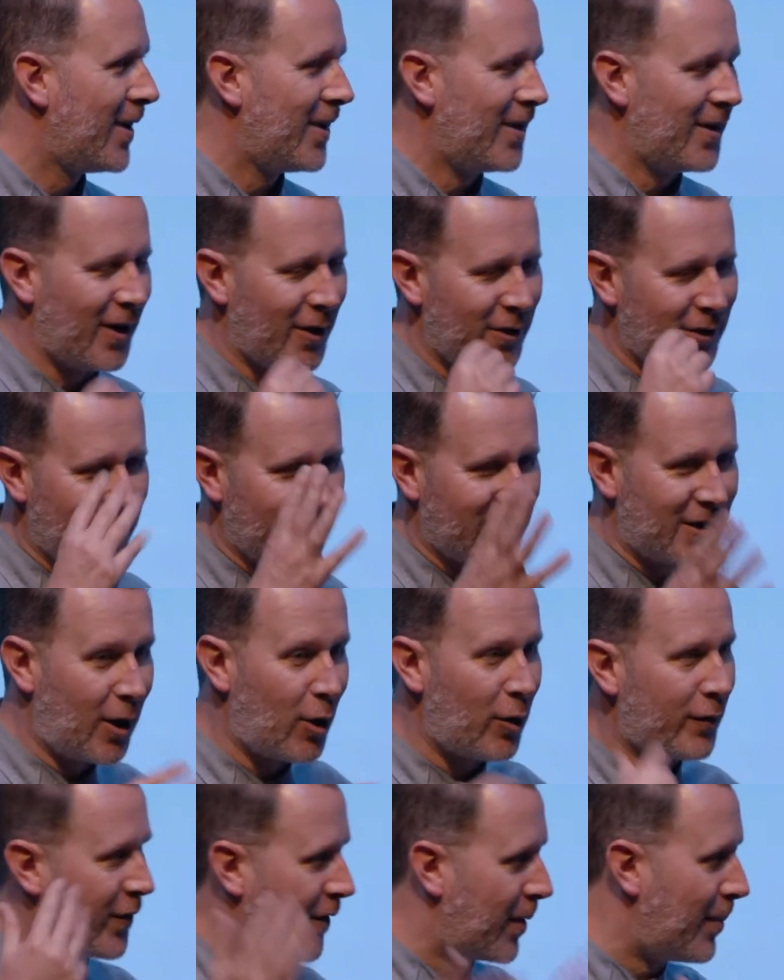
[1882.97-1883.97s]
You can go
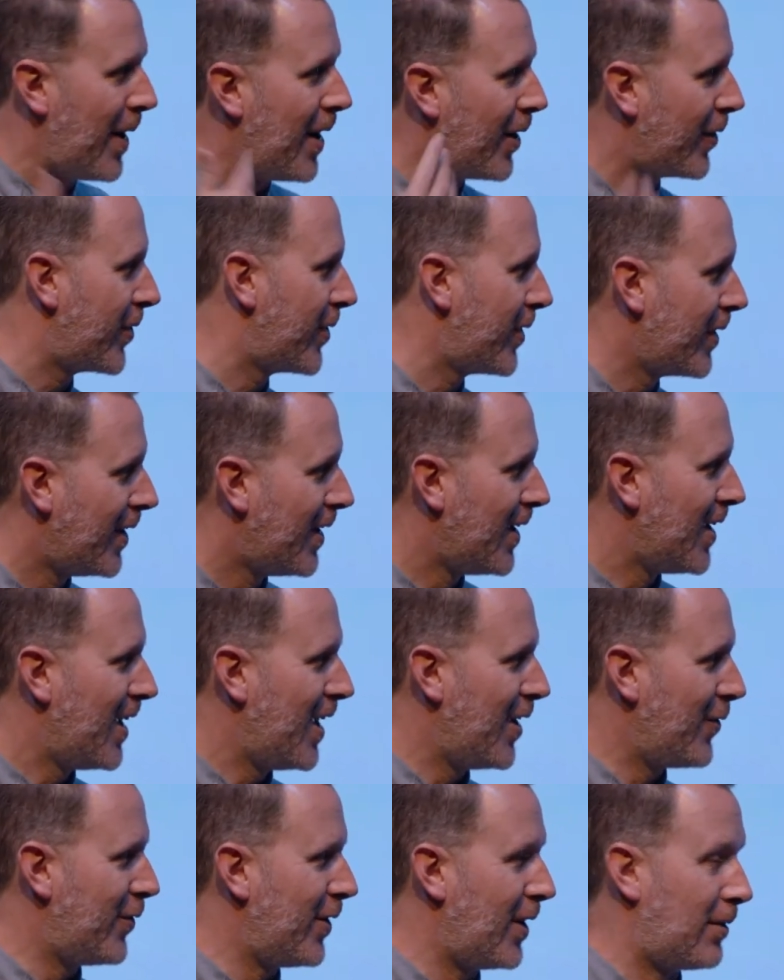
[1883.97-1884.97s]
off at the mouth
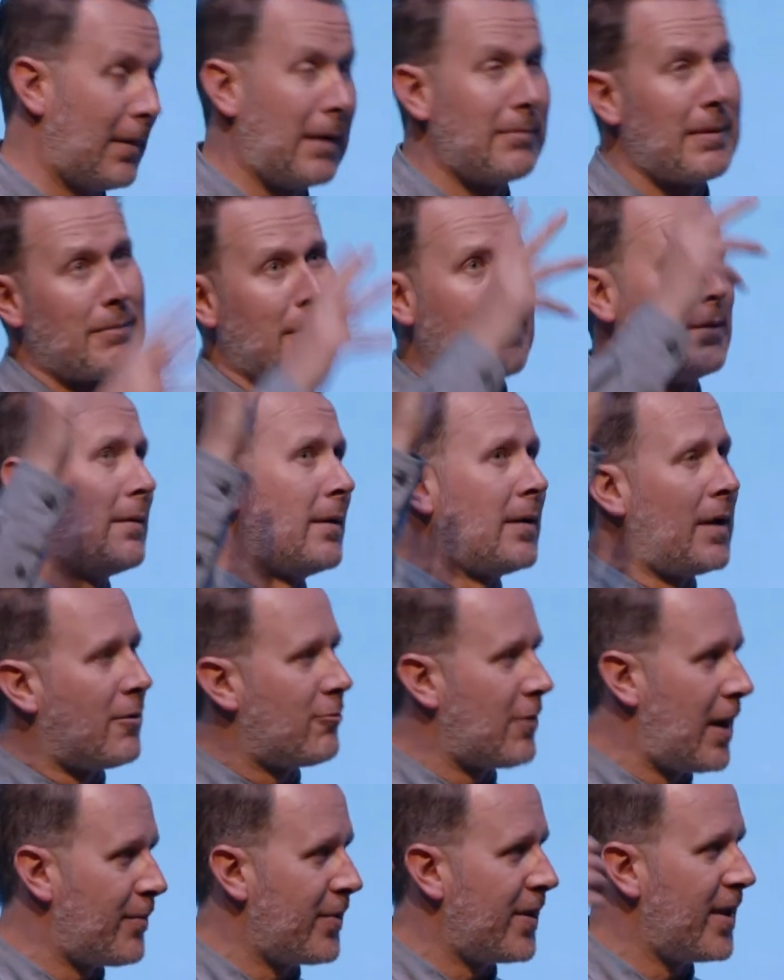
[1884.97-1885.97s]
if you're
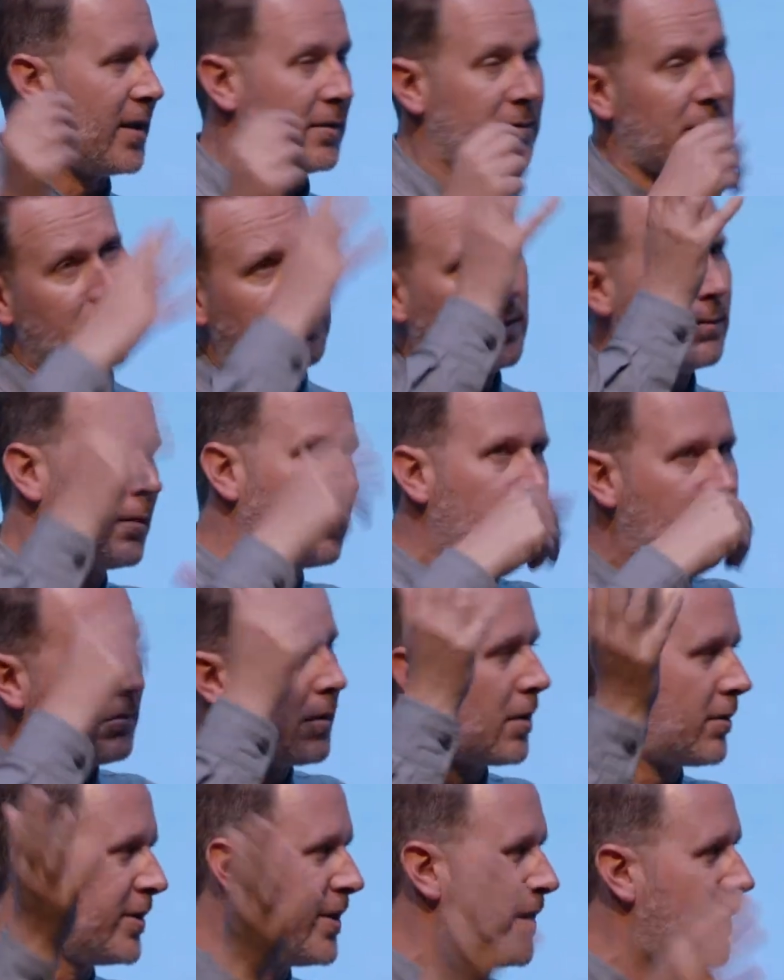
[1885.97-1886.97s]
up there,
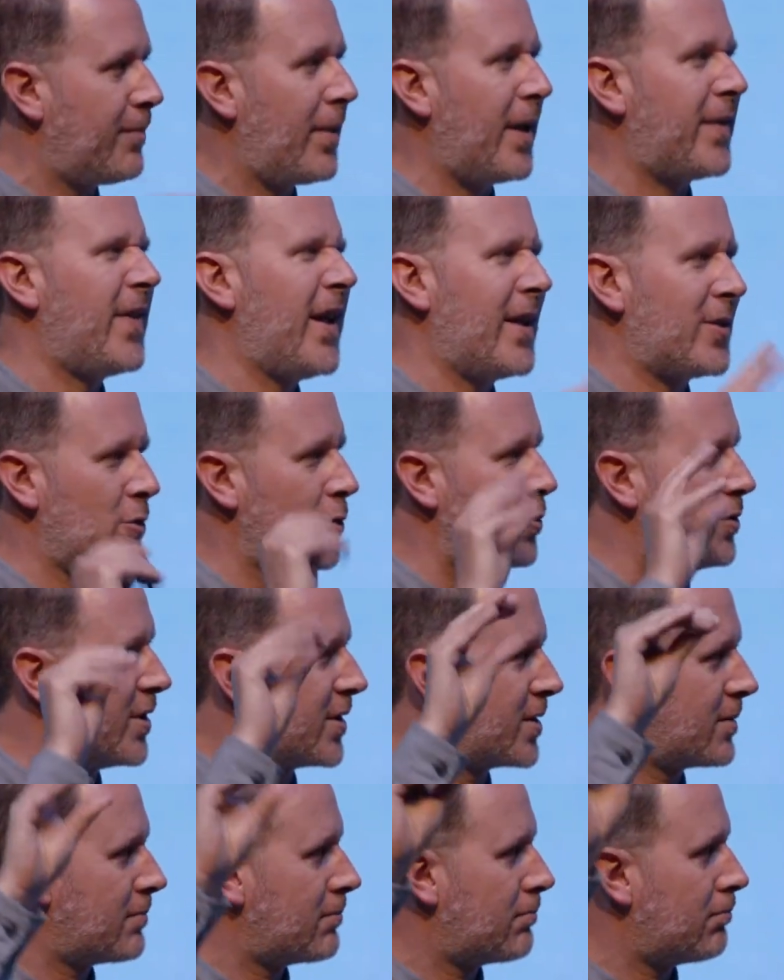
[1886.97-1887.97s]
but that's all
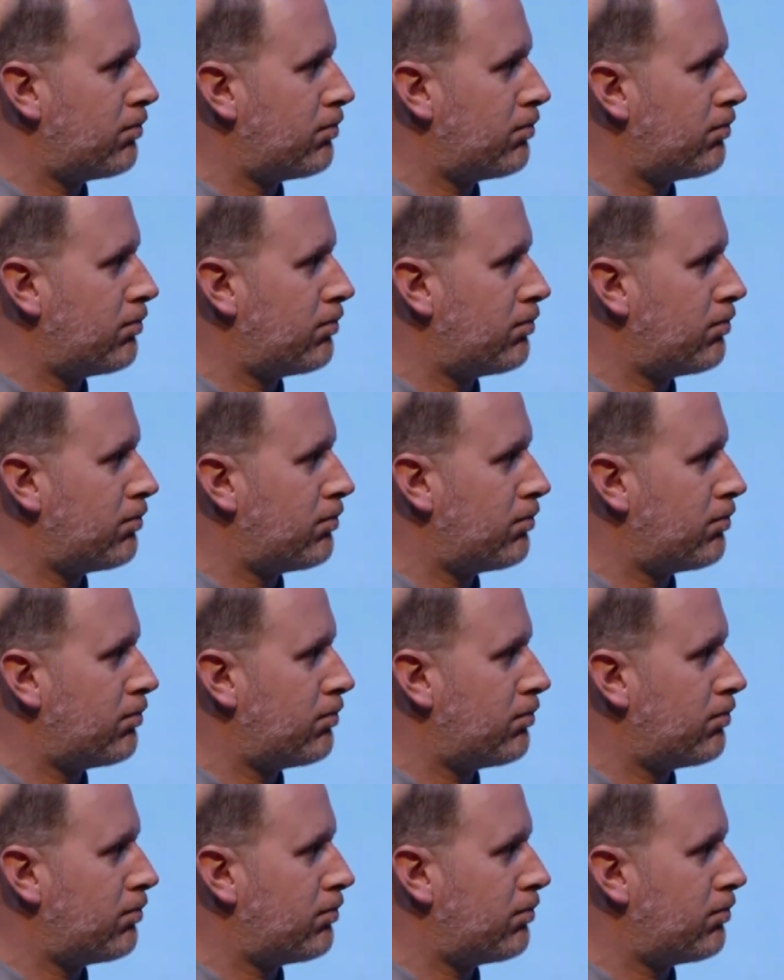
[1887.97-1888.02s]
just.